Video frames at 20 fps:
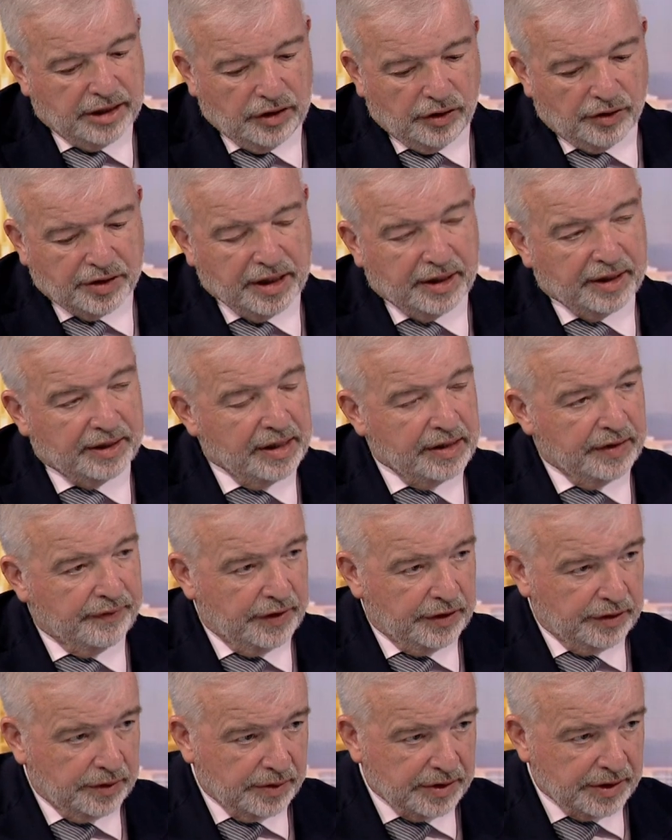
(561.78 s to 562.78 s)
looking at
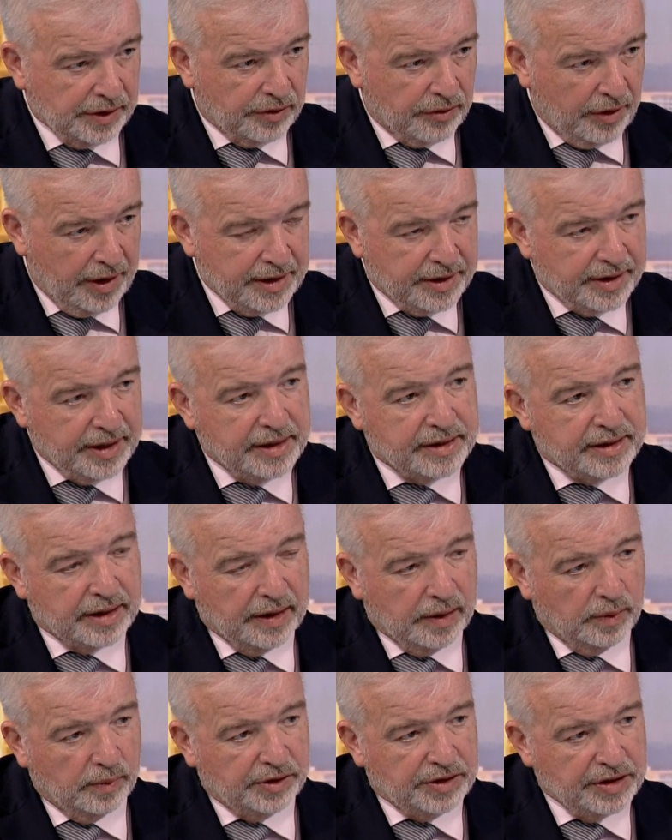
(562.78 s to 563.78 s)
individuals in great
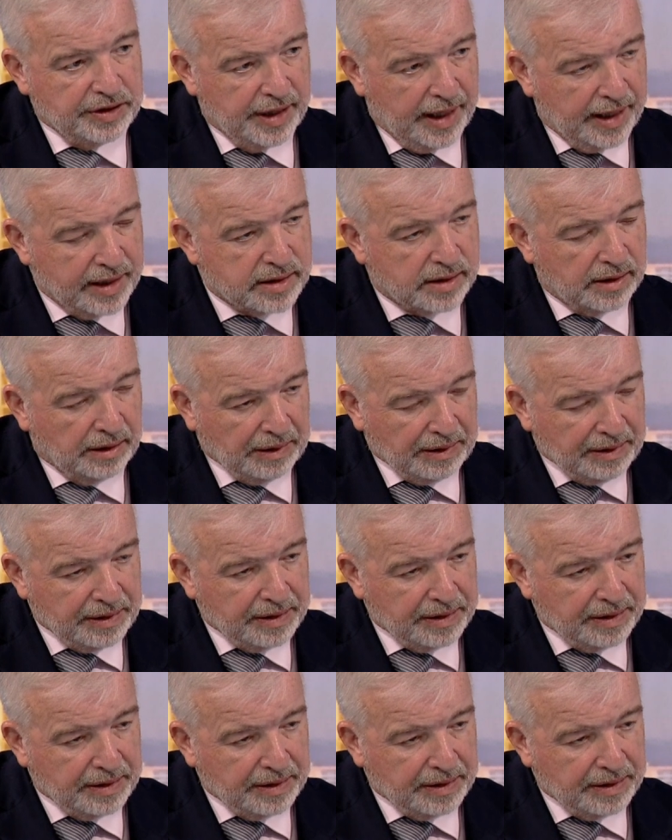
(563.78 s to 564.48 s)
detail, which is excellent.